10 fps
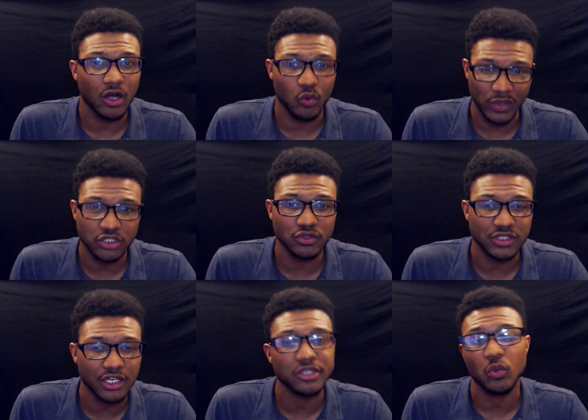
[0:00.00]
original
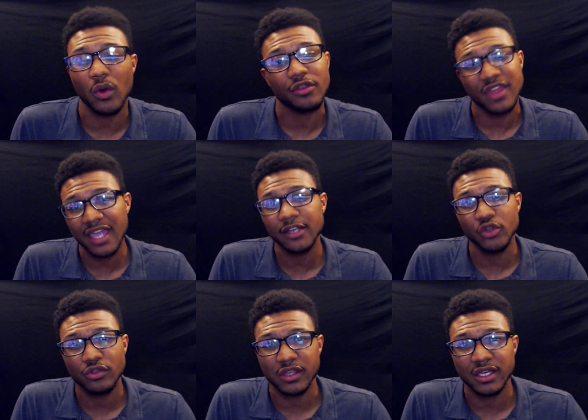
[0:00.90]
series where they
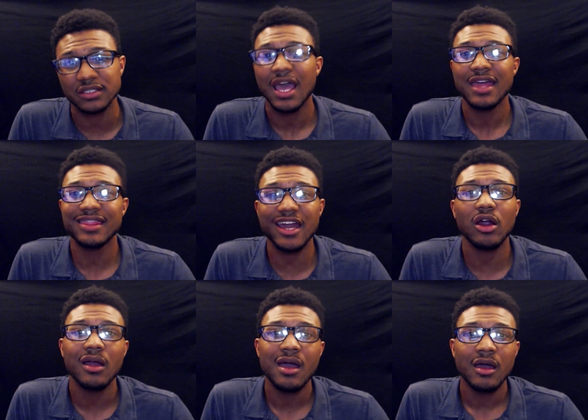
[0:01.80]
do things that
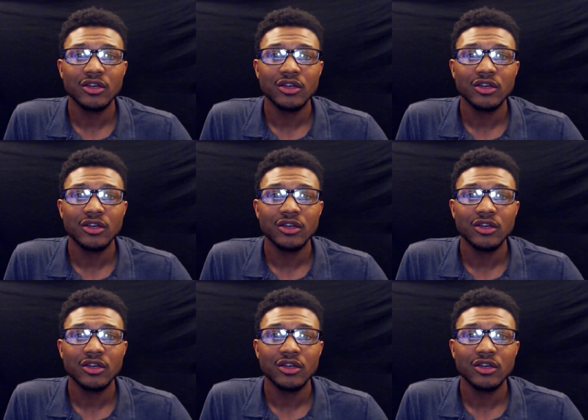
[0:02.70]
are